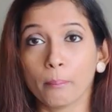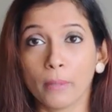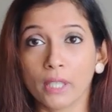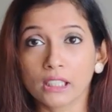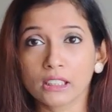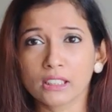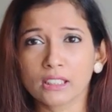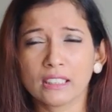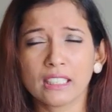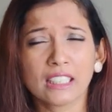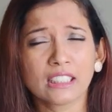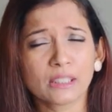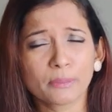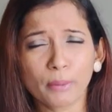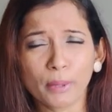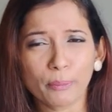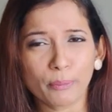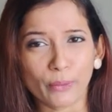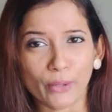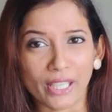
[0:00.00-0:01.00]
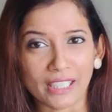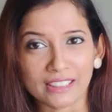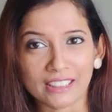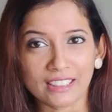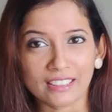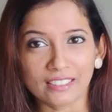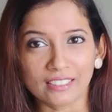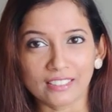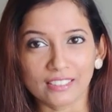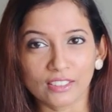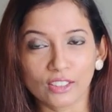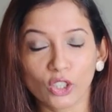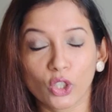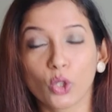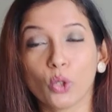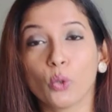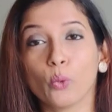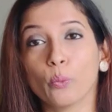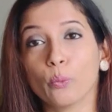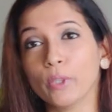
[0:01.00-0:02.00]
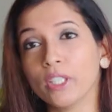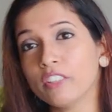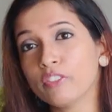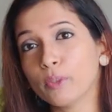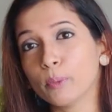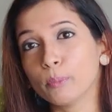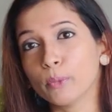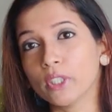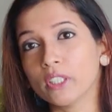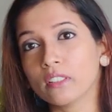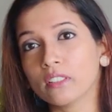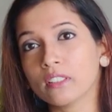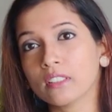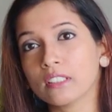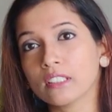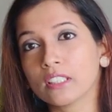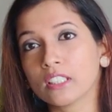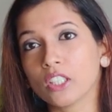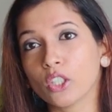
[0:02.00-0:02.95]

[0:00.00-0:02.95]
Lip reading: But let's be practical. We women